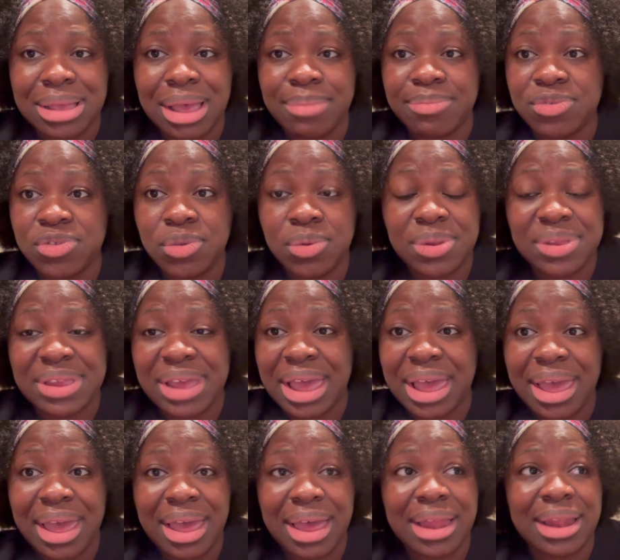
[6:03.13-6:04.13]
I'm so
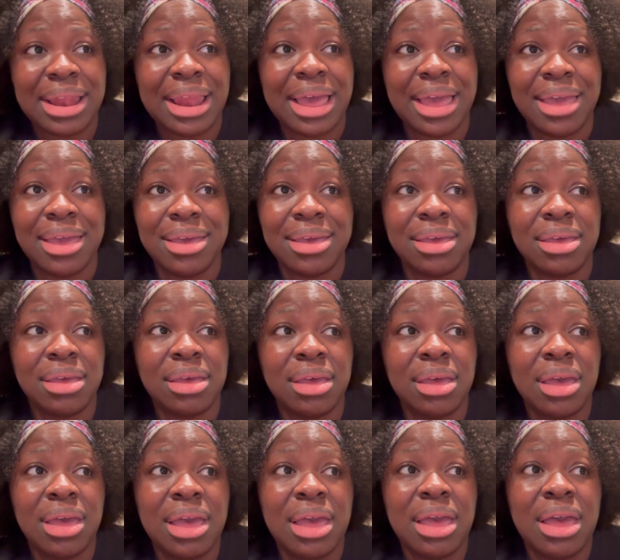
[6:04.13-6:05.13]
tired. Like,
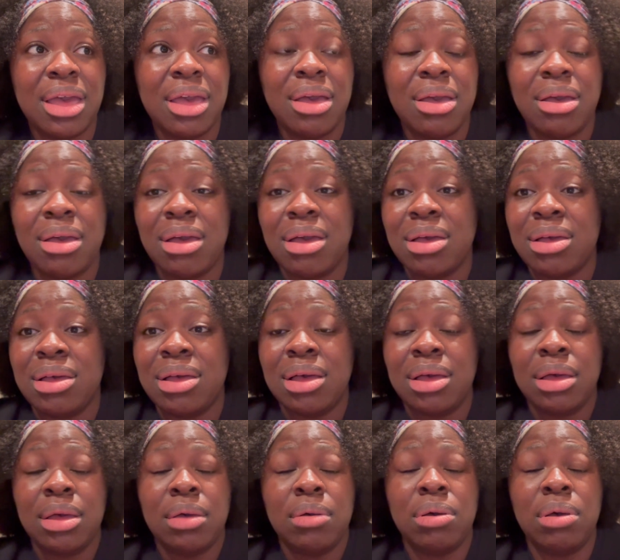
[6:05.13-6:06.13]

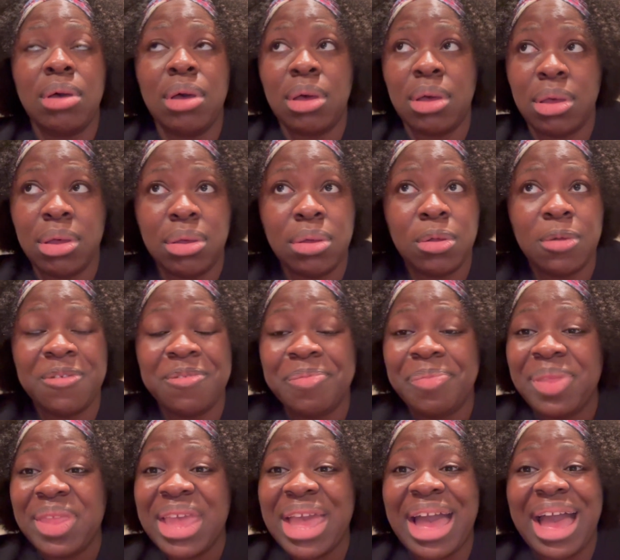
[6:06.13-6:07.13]
oh,
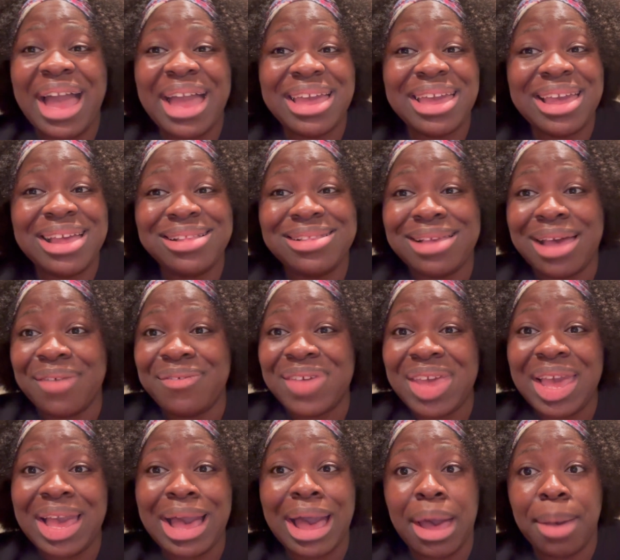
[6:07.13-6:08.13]
I hate
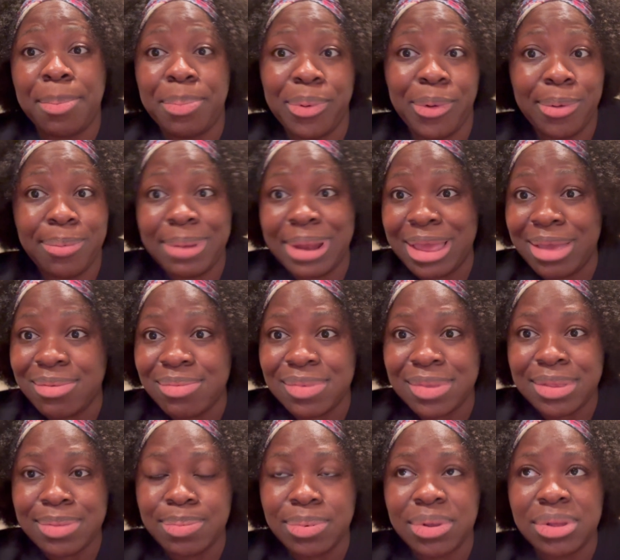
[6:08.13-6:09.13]
having car
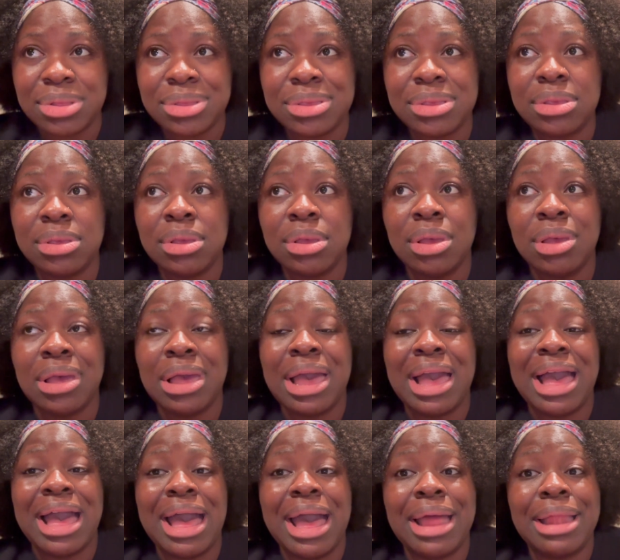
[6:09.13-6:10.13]
problems, but
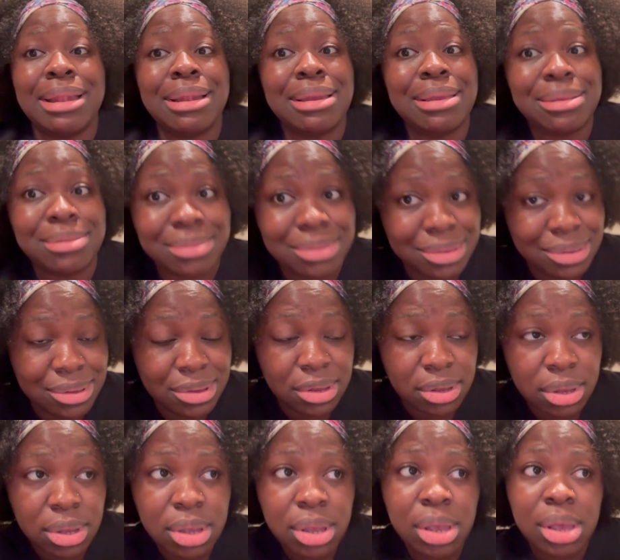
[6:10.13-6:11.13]
at least
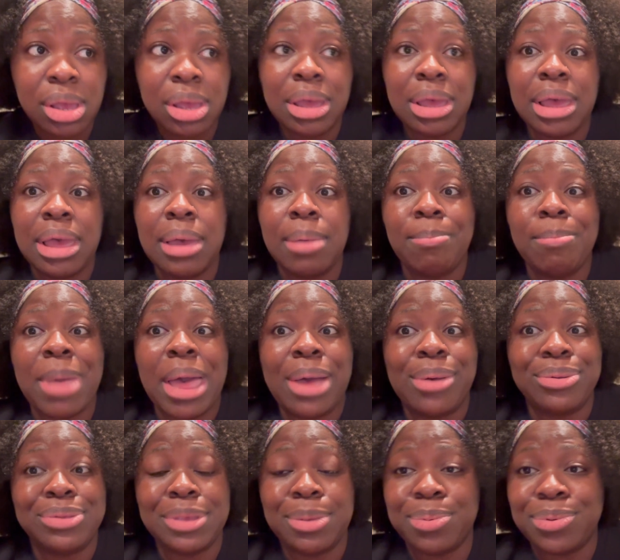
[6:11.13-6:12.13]
I
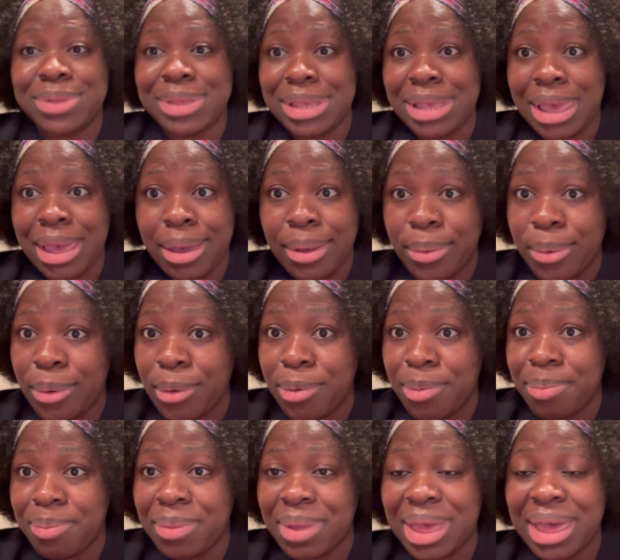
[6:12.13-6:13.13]
was able to get
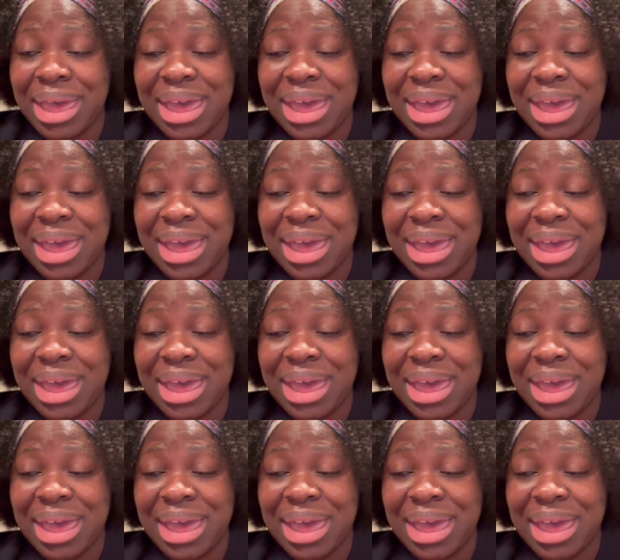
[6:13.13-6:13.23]
home.